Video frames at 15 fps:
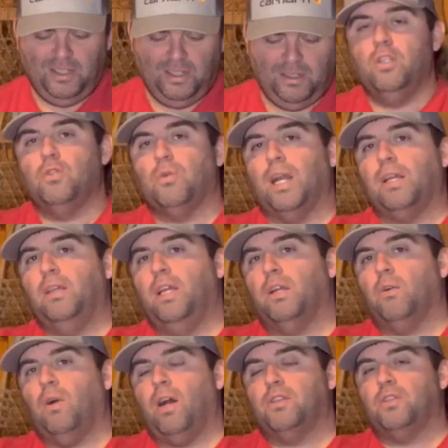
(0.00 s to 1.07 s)
Directly
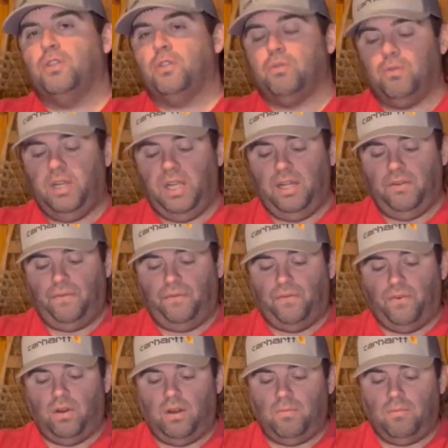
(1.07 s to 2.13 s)
across the street
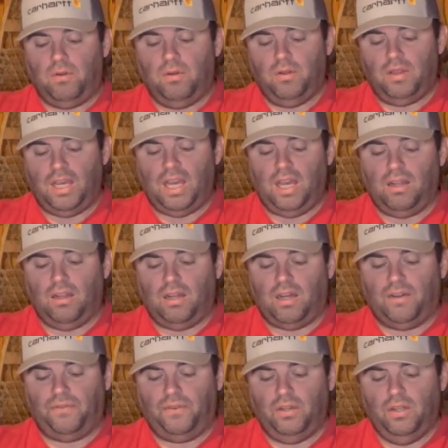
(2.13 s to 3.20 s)
from the
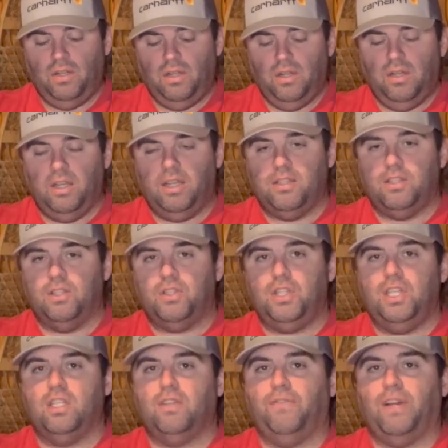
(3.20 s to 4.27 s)
Hayloft is the
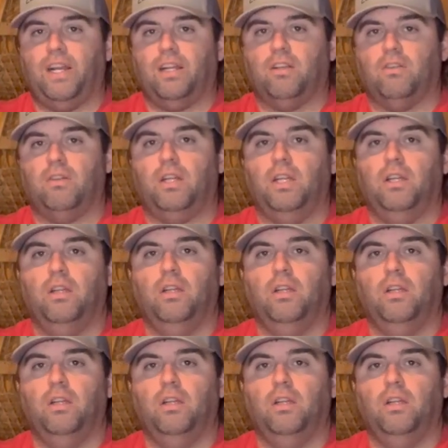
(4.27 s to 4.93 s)
Cheese Factory.